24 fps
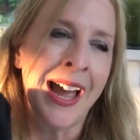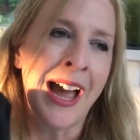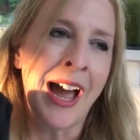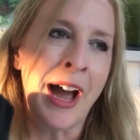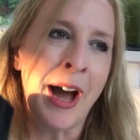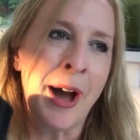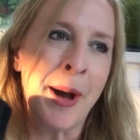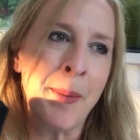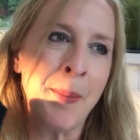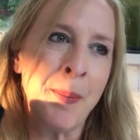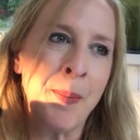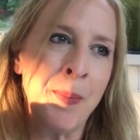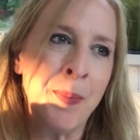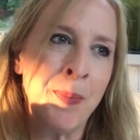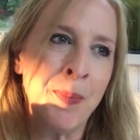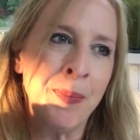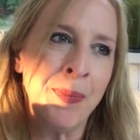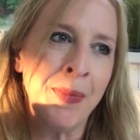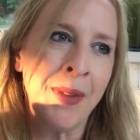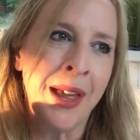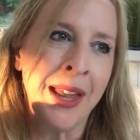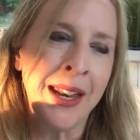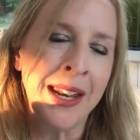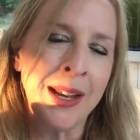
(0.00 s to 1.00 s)

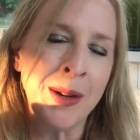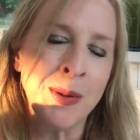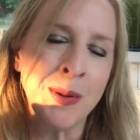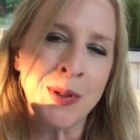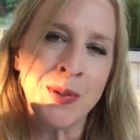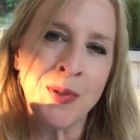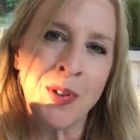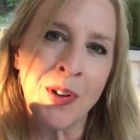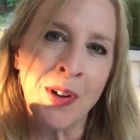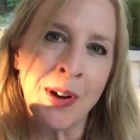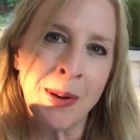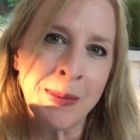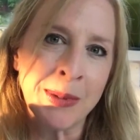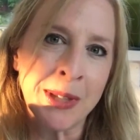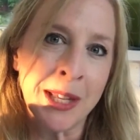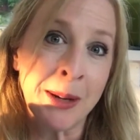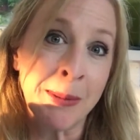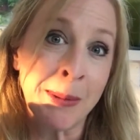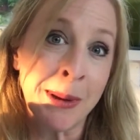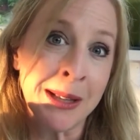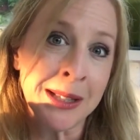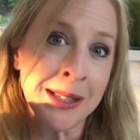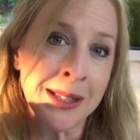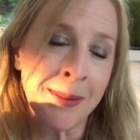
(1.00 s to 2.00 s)
And he was very upset
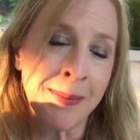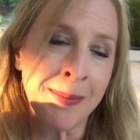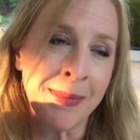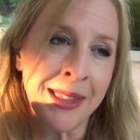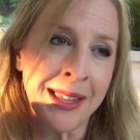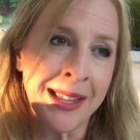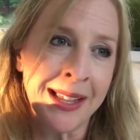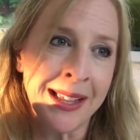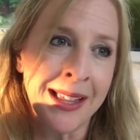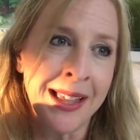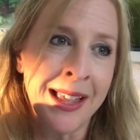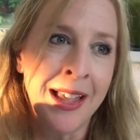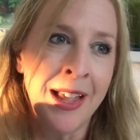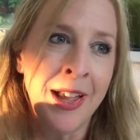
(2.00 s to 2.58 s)
about something.